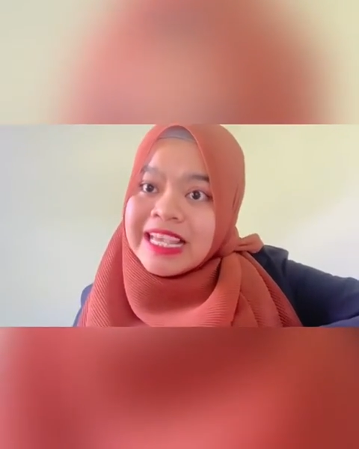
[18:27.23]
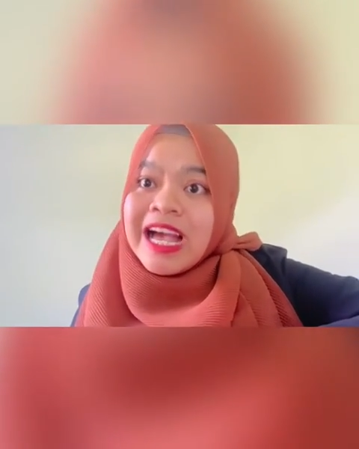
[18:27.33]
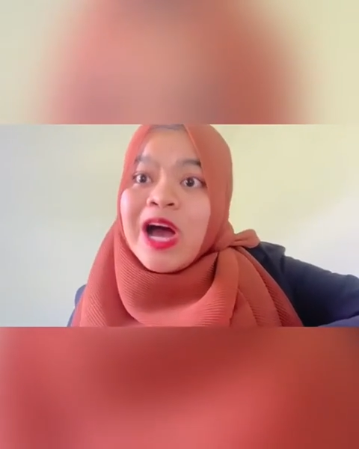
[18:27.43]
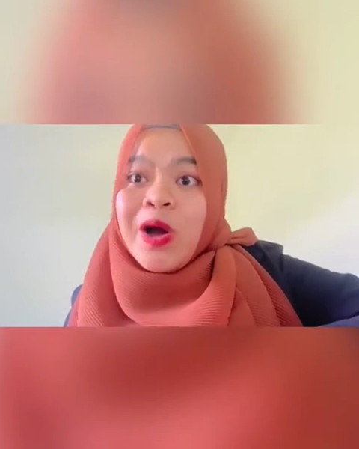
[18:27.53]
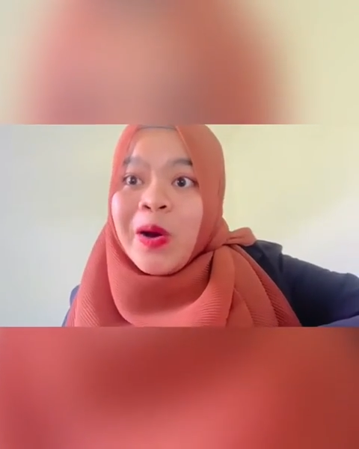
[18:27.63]

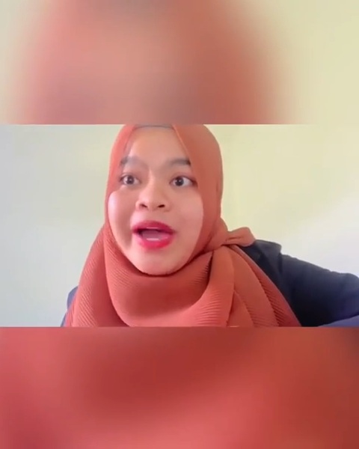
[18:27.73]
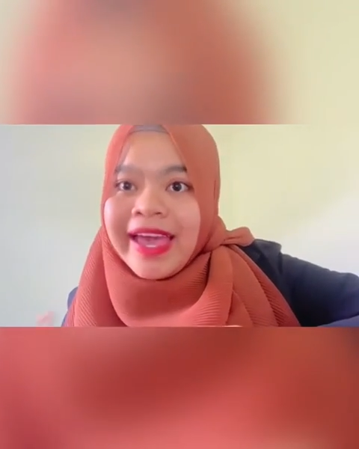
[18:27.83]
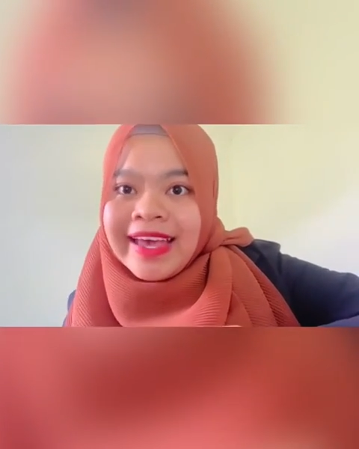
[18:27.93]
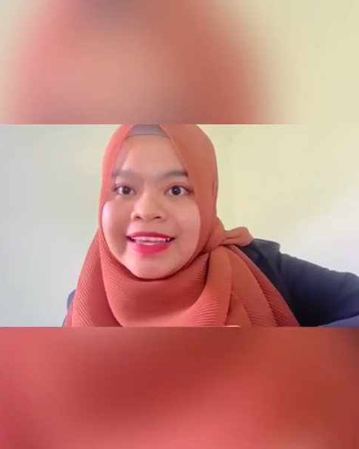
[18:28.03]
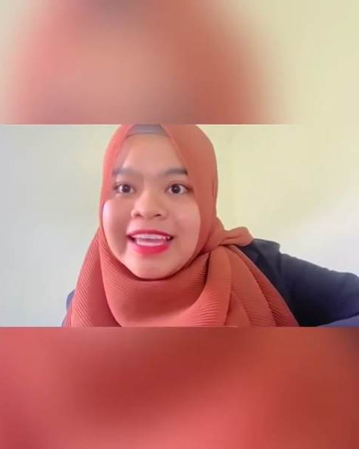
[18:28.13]
or heck,
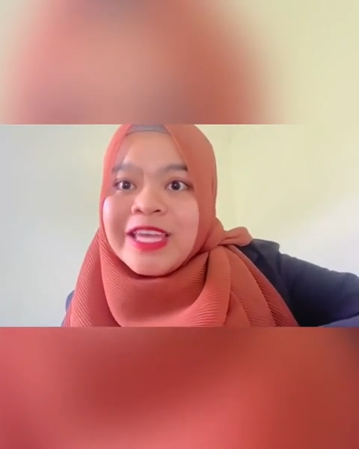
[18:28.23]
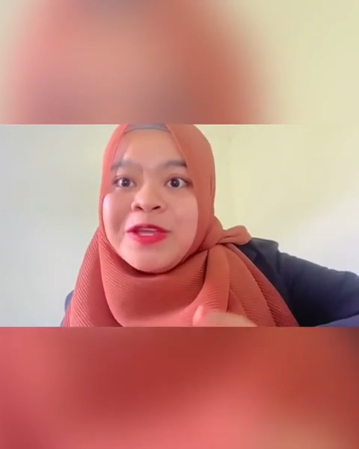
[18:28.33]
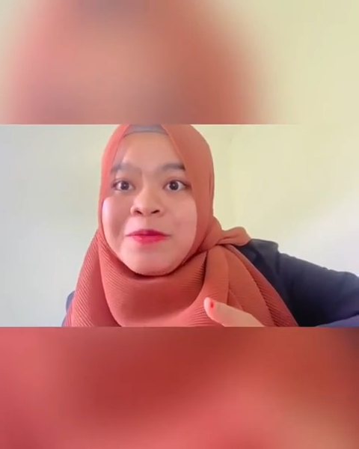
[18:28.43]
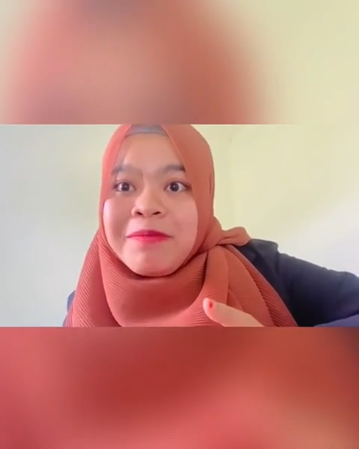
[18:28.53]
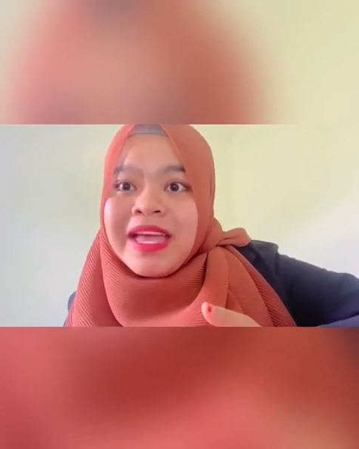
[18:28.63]
you
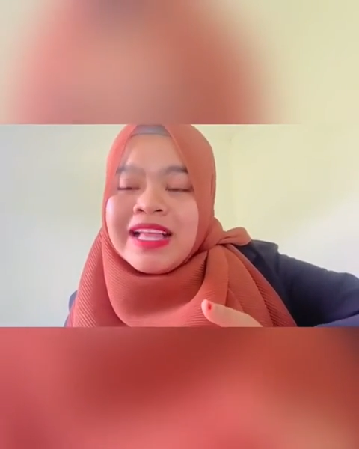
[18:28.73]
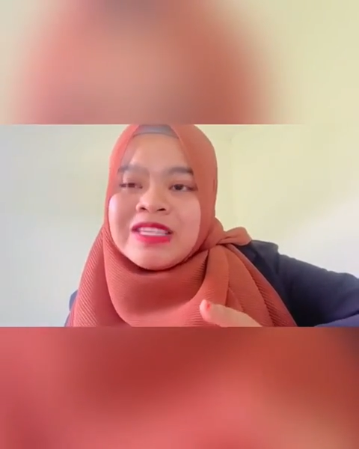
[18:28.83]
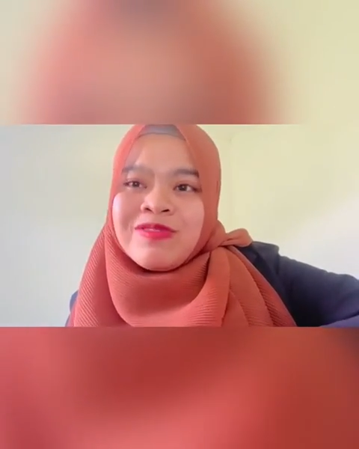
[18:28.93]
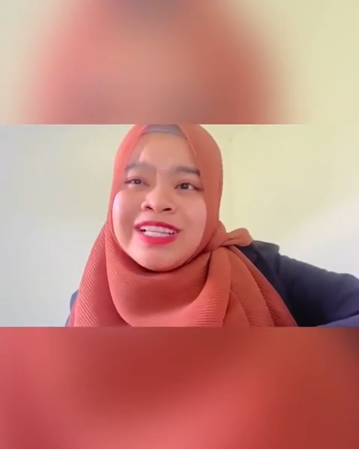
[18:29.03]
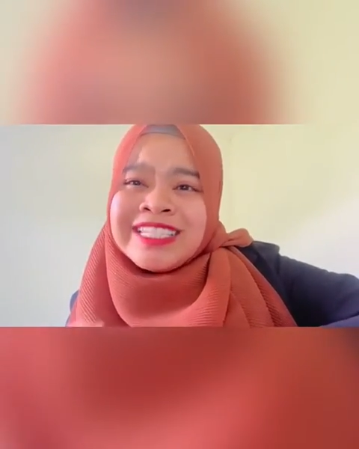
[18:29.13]
may as well
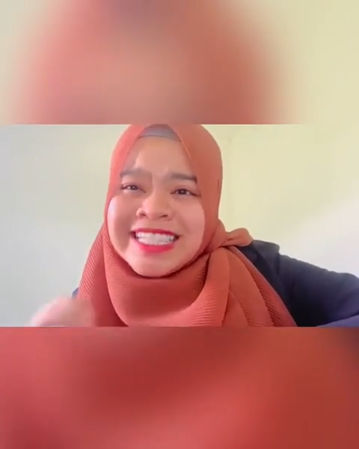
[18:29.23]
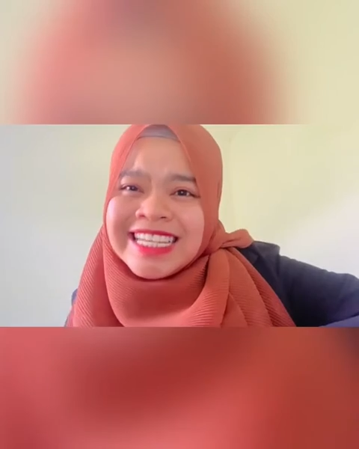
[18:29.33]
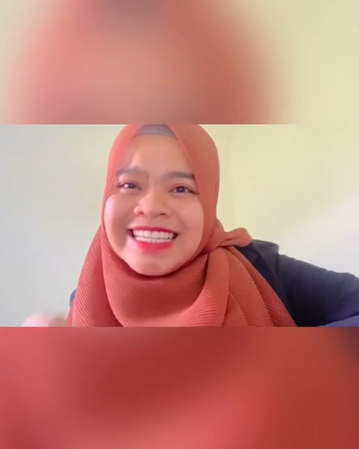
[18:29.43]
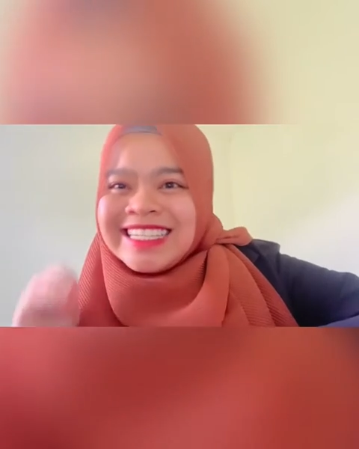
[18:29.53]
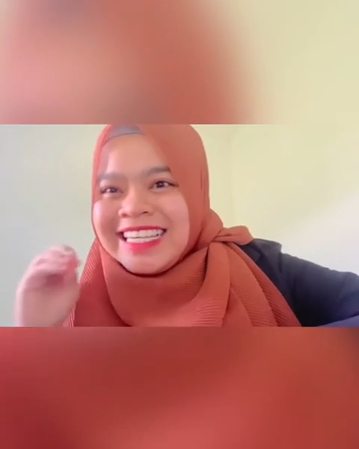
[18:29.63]
chase
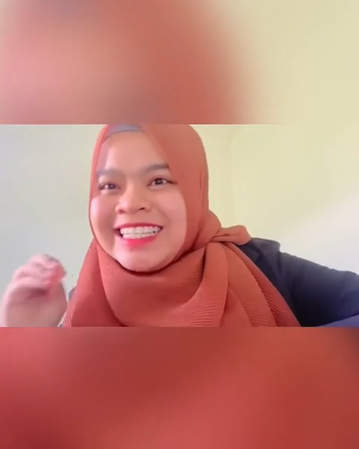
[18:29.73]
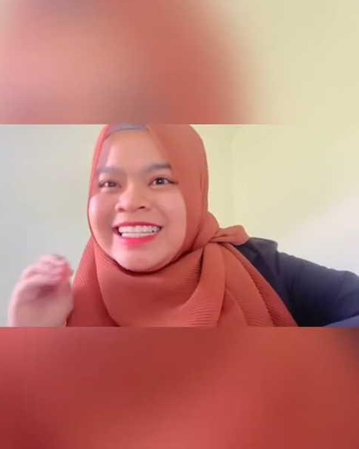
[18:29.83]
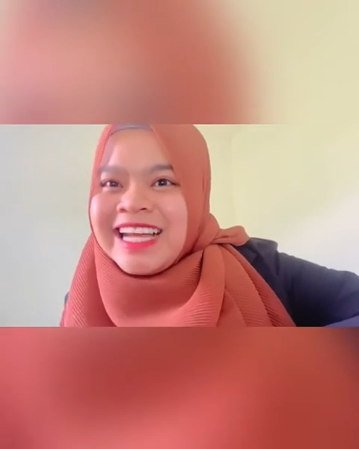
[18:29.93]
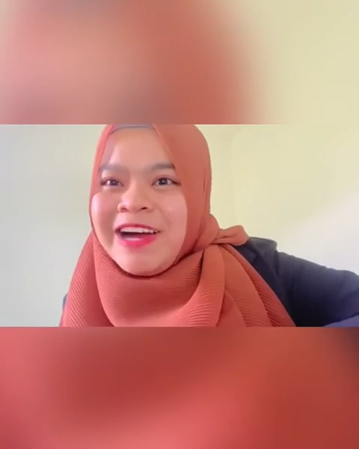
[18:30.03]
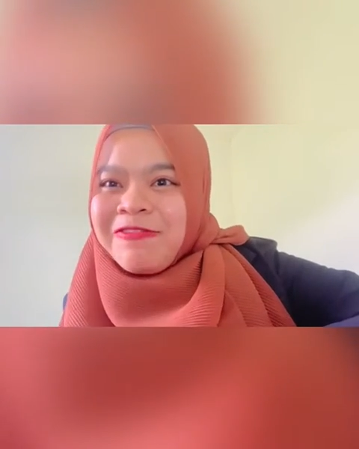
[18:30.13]
kitty
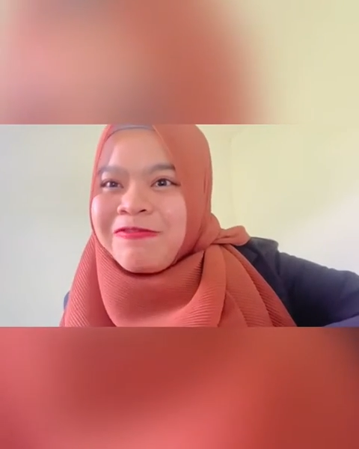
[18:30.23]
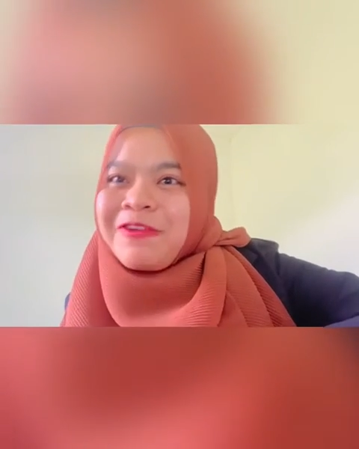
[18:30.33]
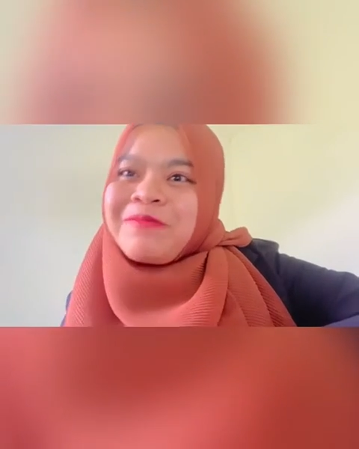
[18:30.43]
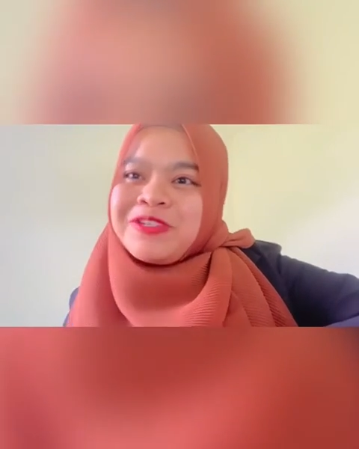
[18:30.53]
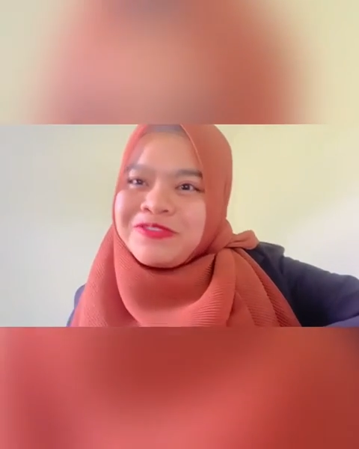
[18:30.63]
down from the
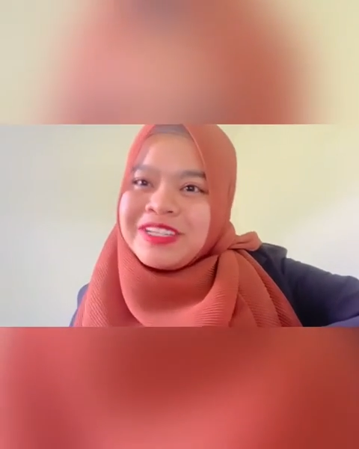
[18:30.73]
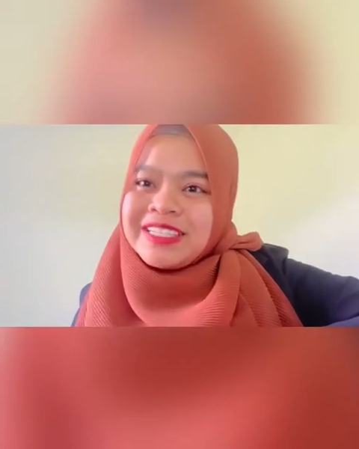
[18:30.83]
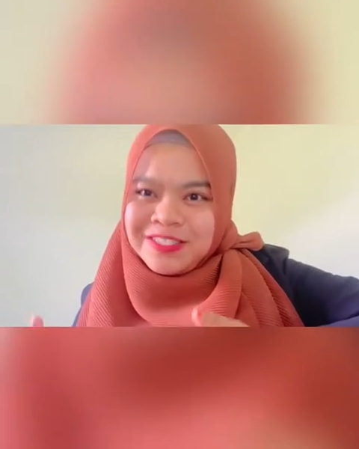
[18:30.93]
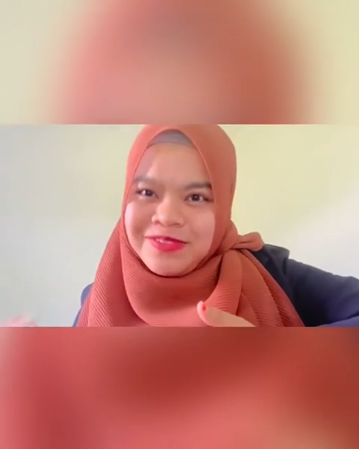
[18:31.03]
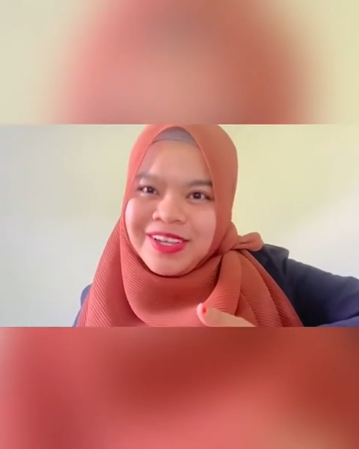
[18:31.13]
trees as
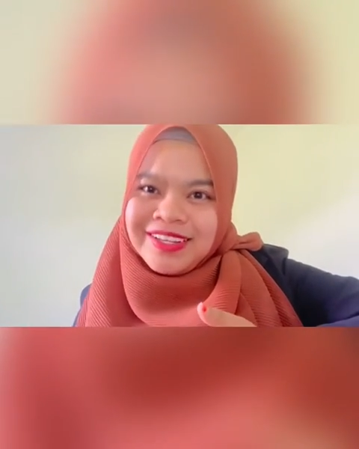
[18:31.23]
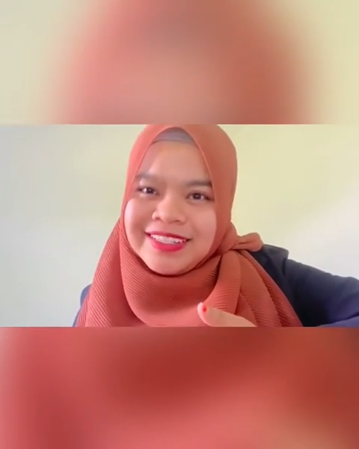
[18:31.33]
well.